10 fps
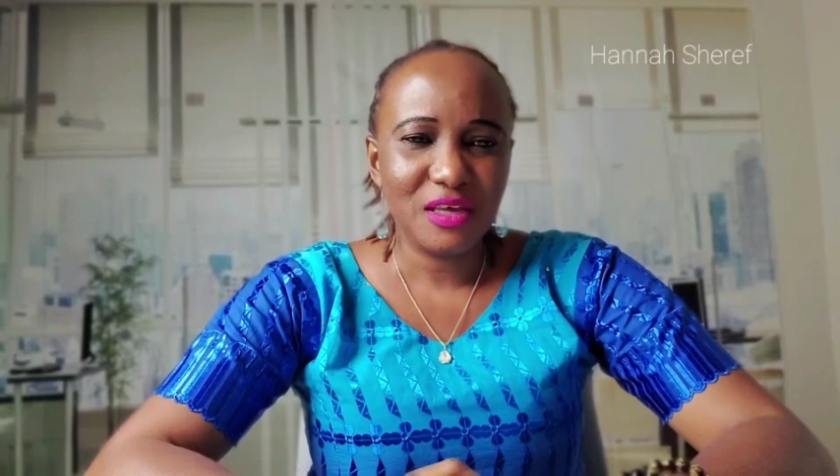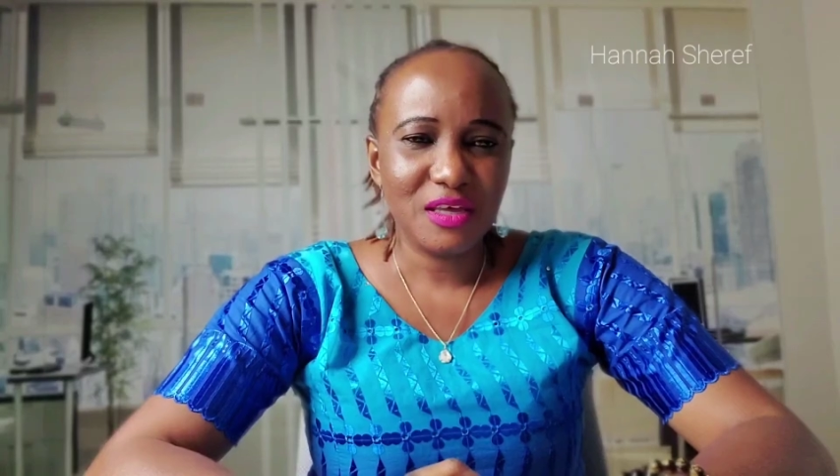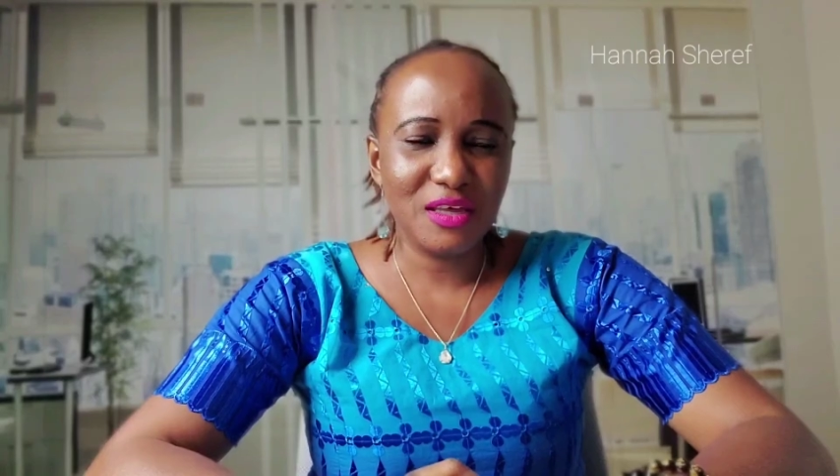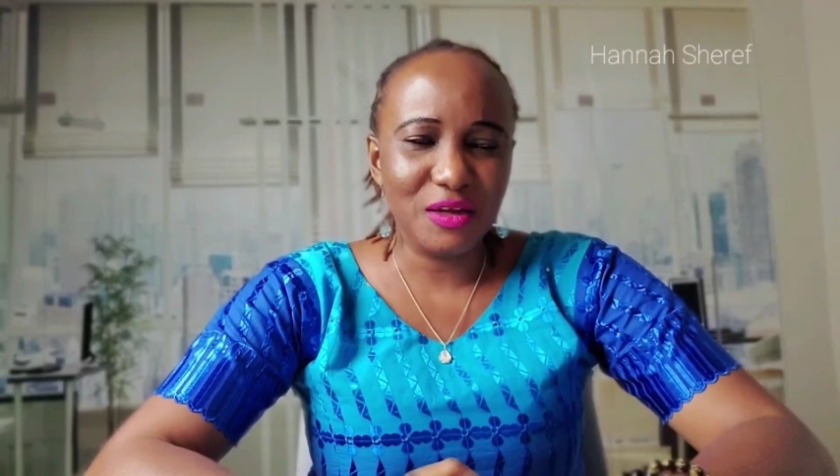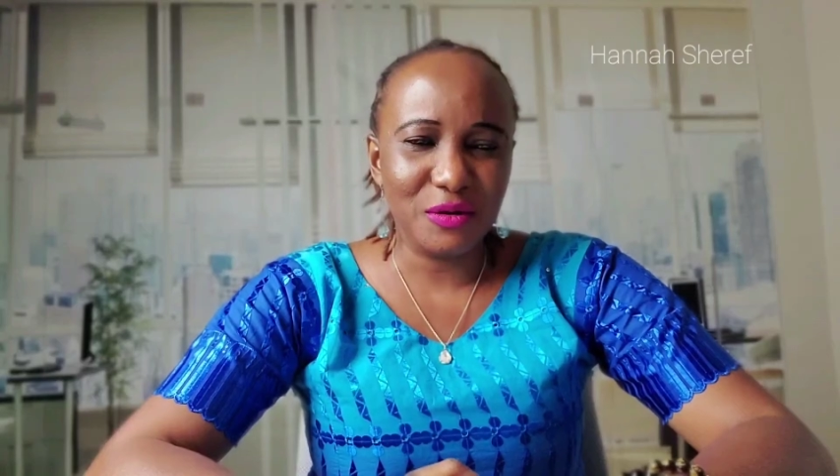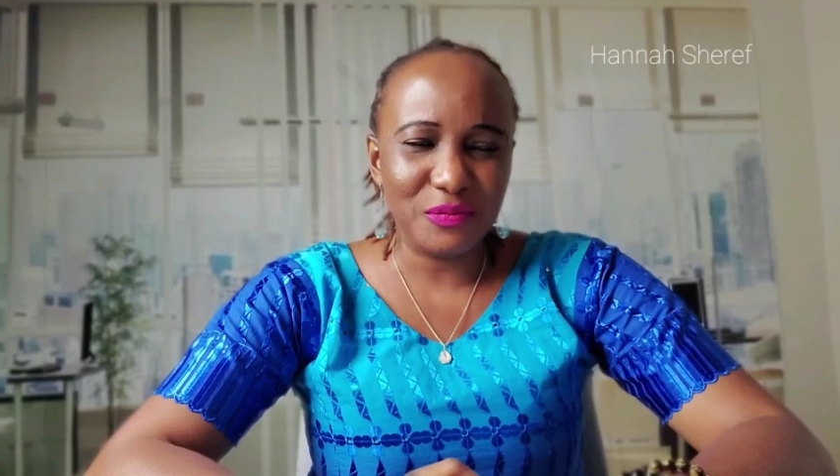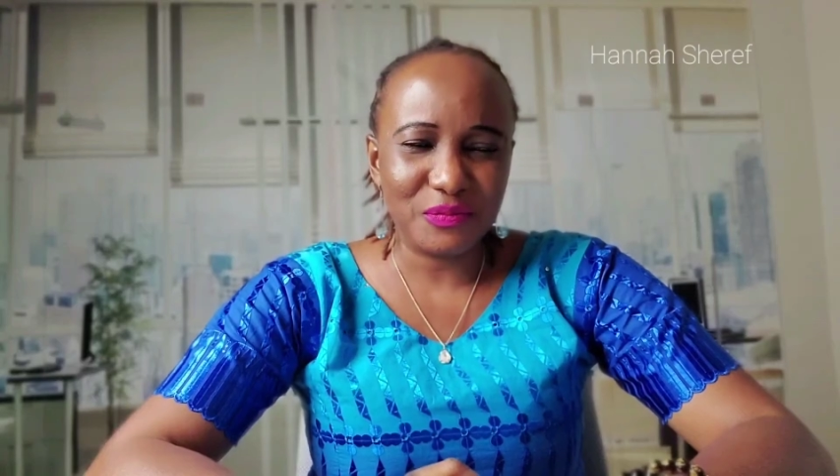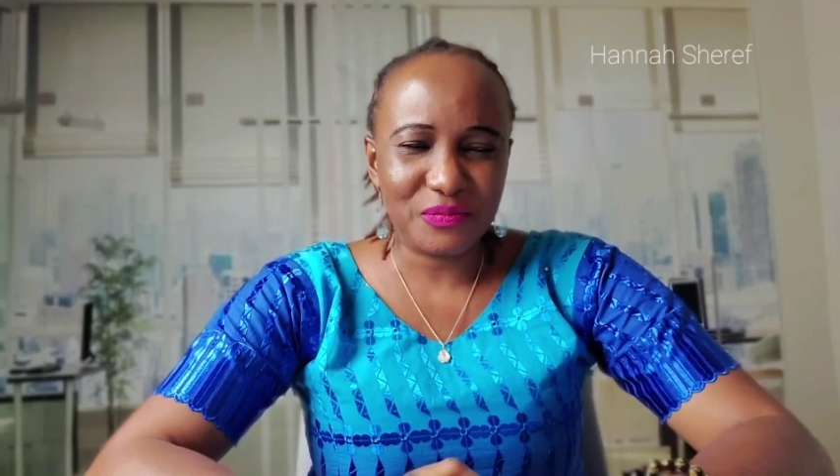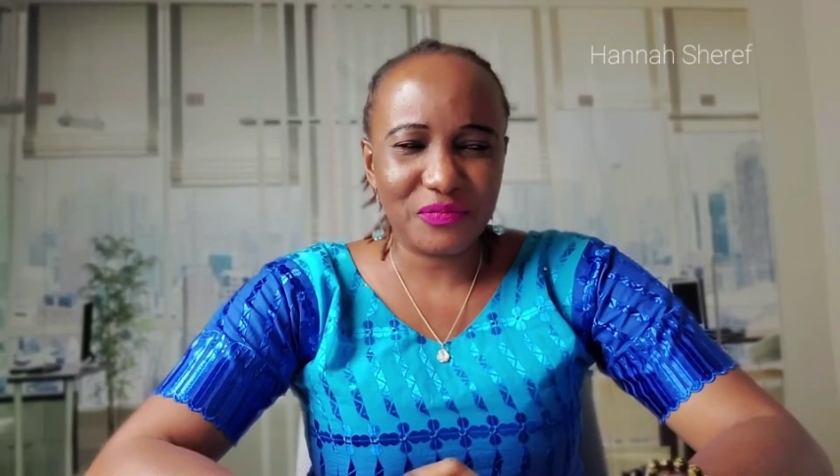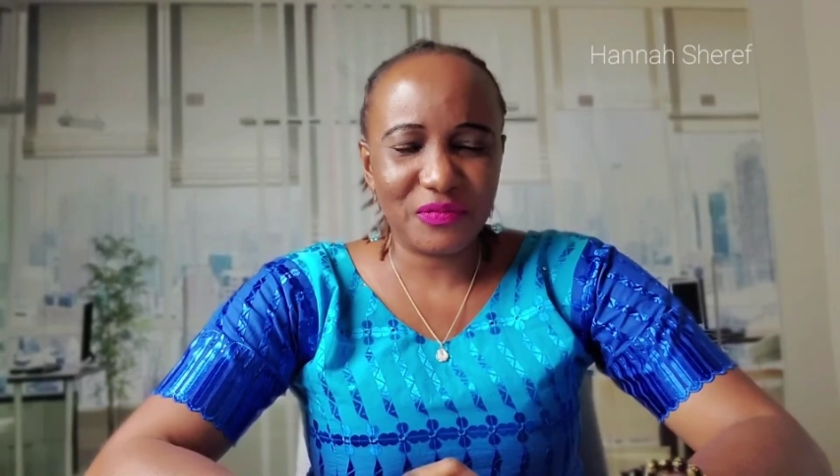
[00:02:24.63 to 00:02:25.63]

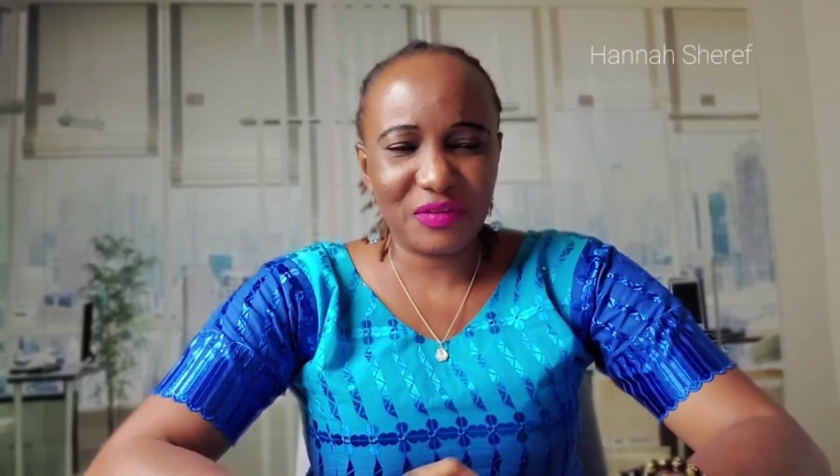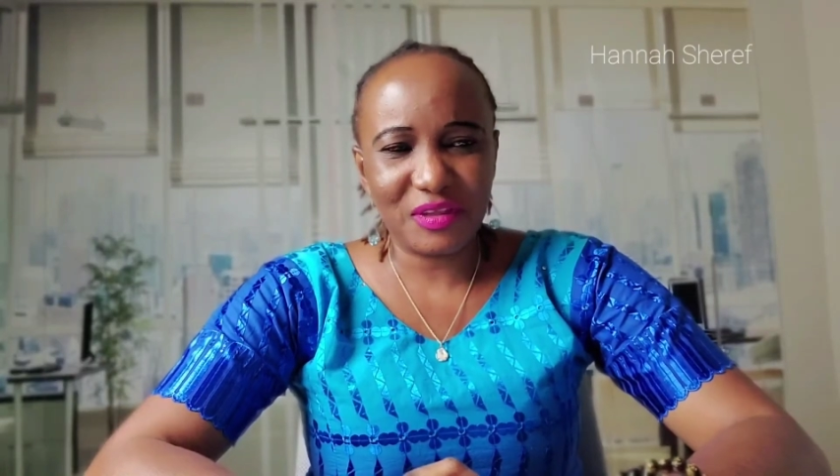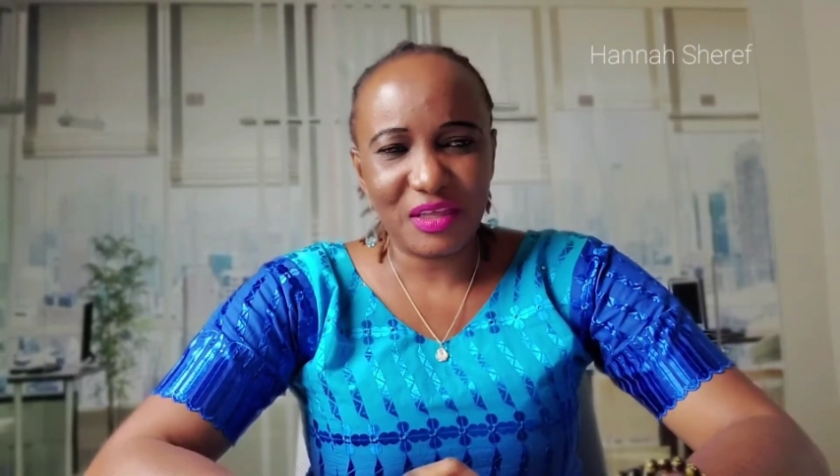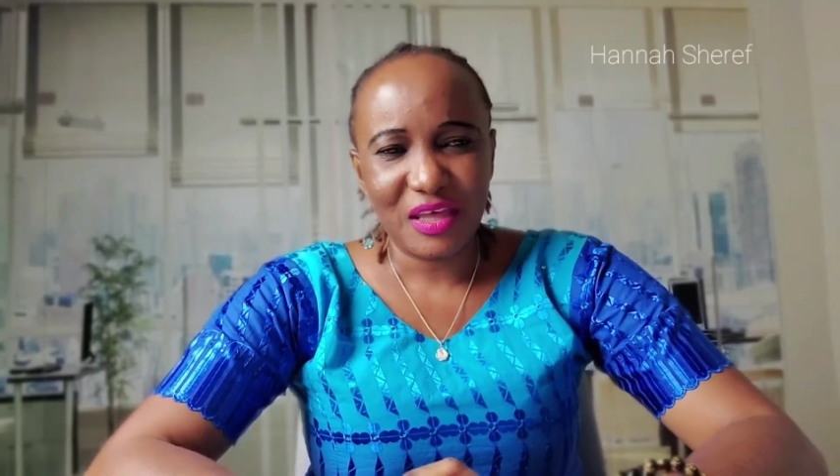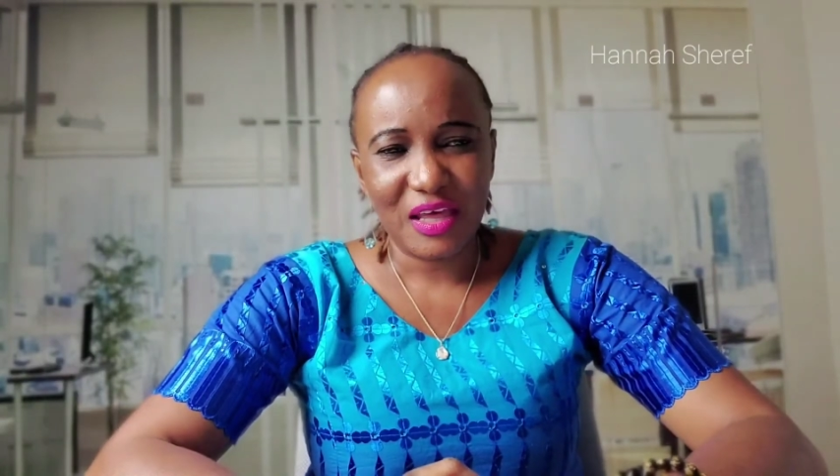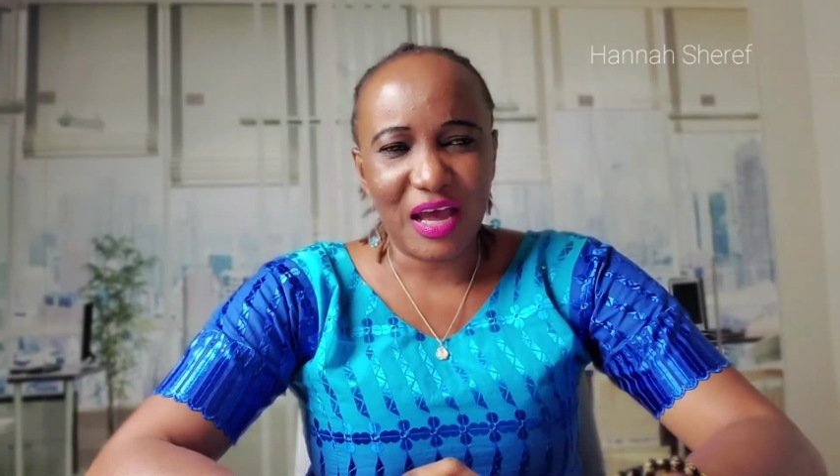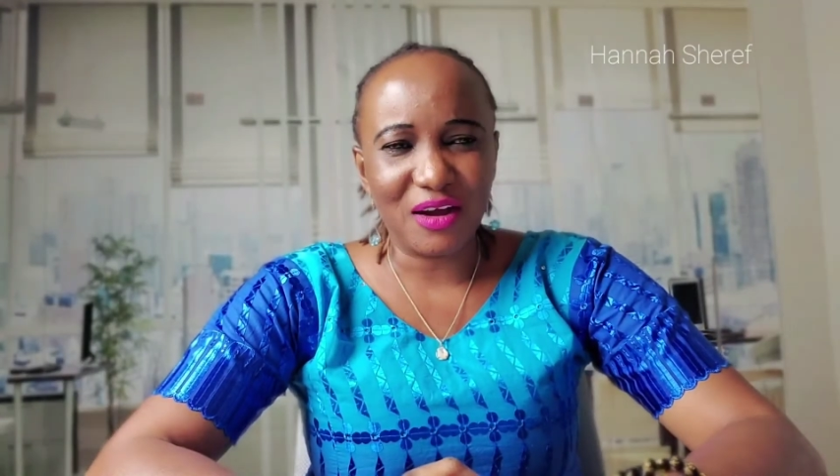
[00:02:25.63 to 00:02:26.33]
I